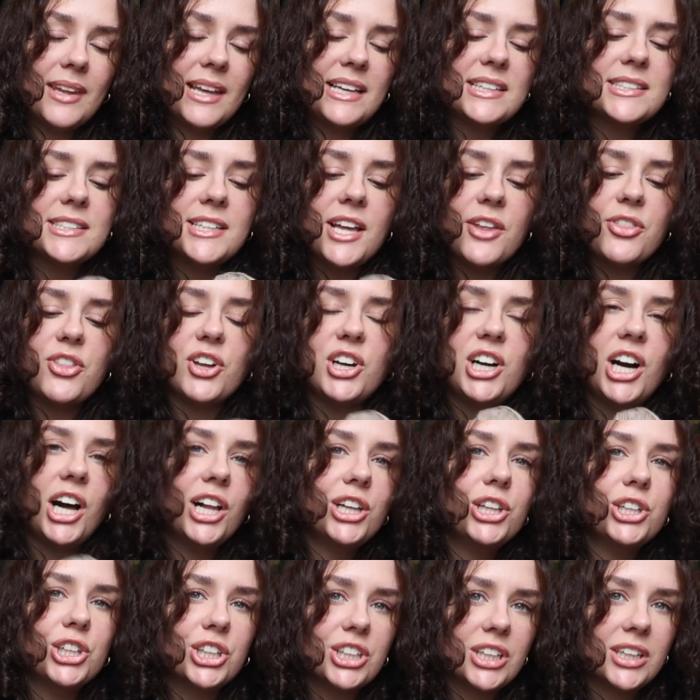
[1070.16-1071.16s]
is not the
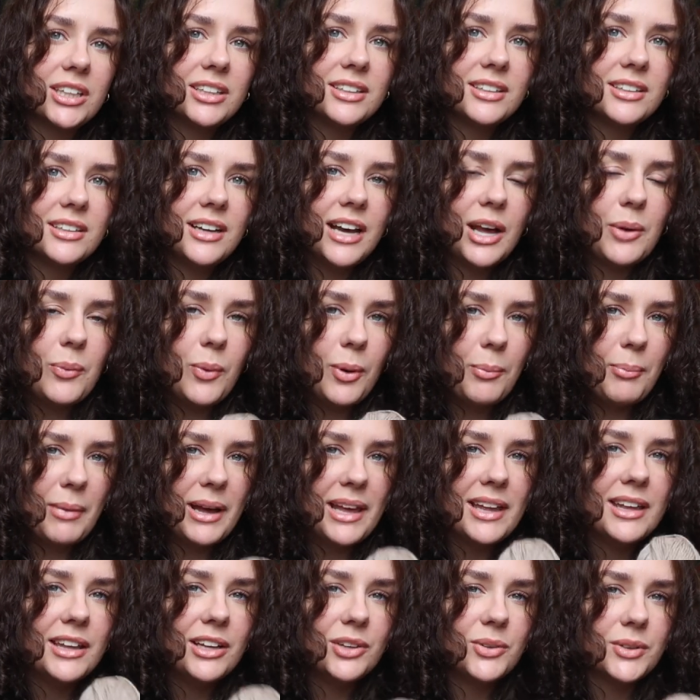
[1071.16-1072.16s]
color I want
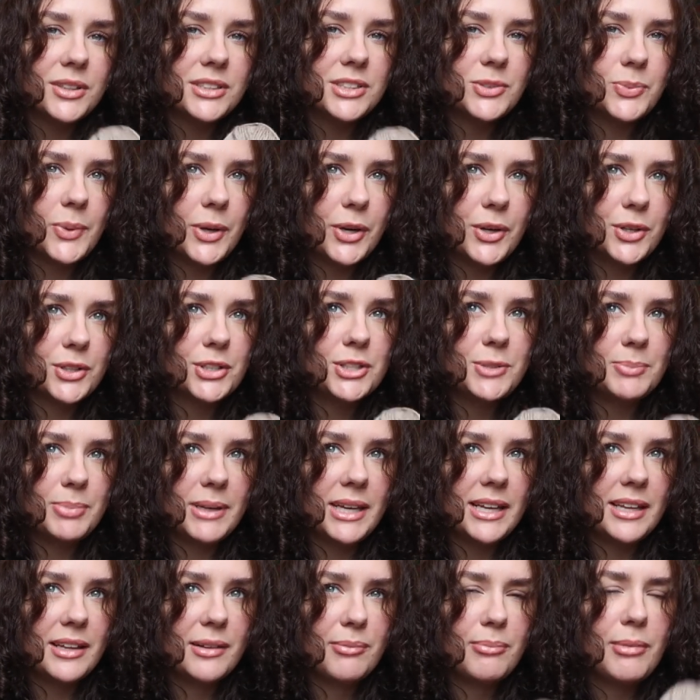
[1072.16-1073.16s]
my Ingrid sweater to
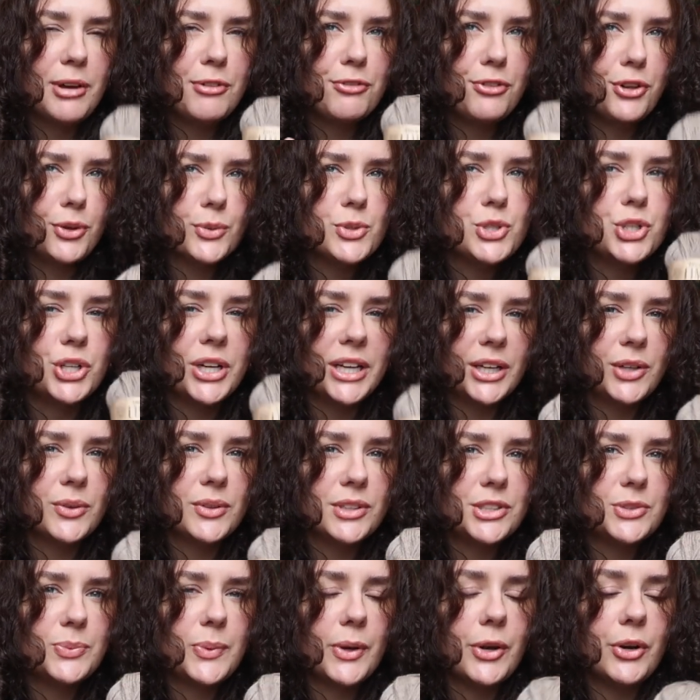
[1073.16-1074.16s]
be. My future
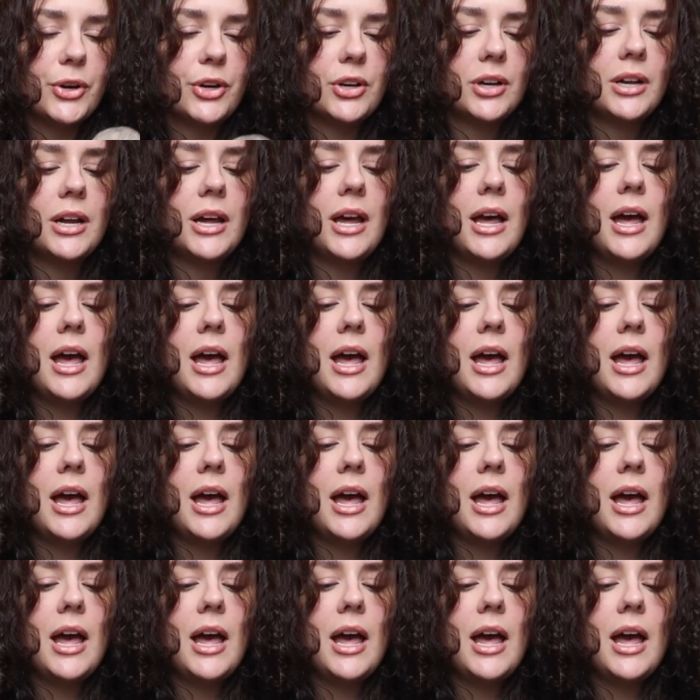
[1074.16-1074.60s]
Ingrid sweater.